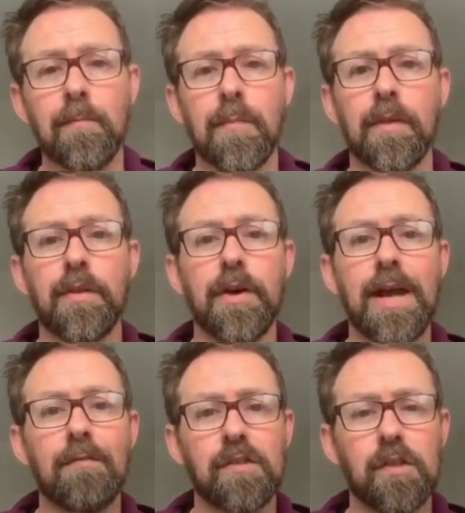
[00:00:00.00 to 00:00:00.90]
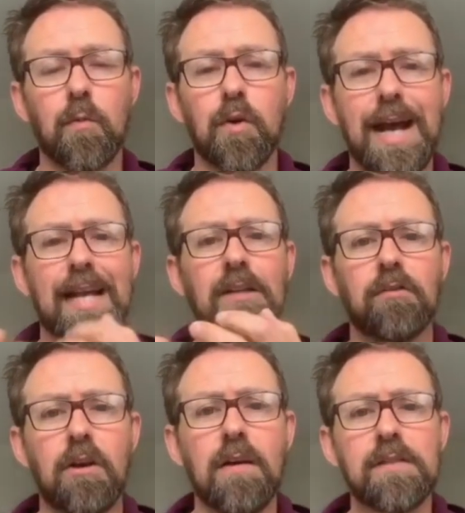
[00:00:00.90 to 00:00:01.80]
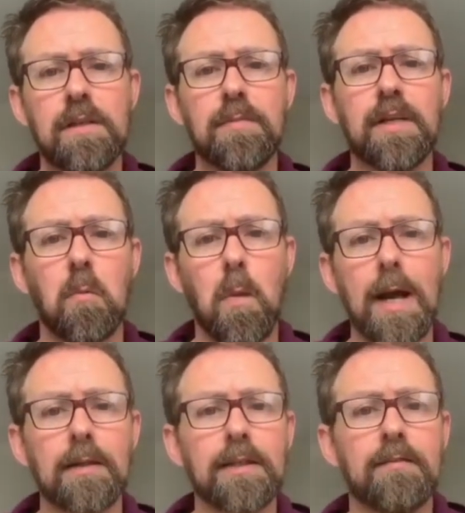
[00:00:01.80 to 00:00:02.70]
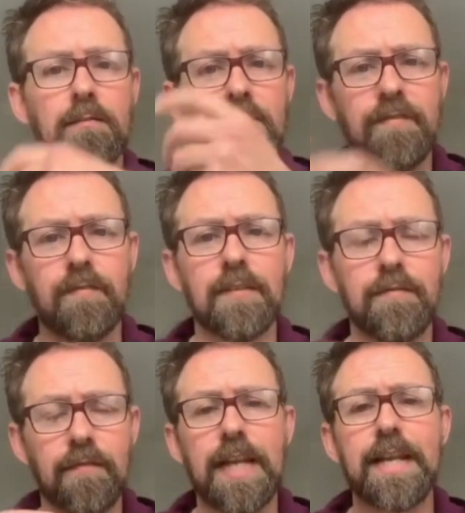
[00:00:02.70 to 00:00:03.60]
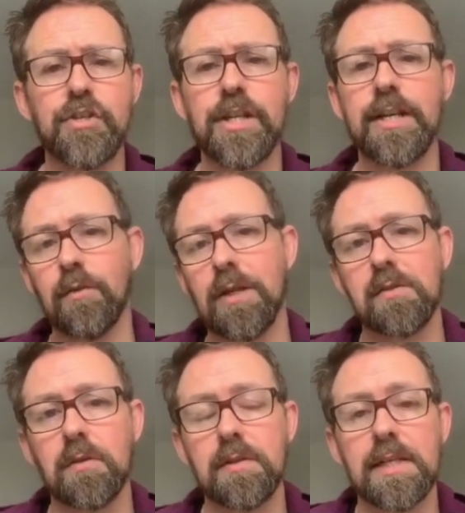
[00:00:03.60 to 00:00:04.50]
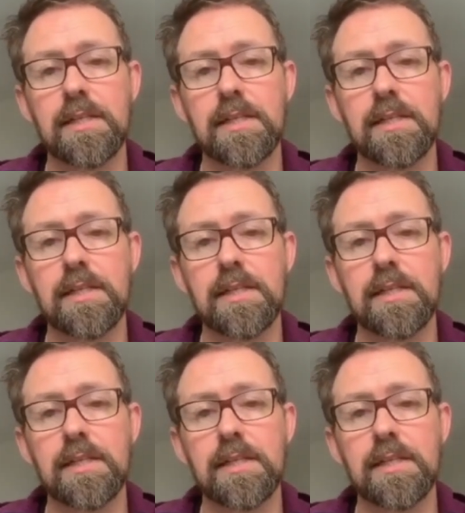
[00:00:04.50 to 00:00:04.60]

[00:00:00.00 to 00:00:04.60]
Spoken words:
than have someone handcraft something and weld it and linish it and all that sort of thing.